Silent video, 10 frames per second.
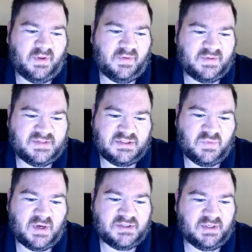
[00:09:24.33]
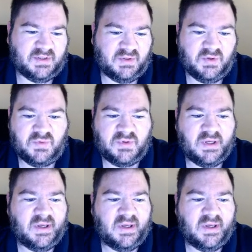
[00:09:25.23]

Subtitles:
The situation in Luke,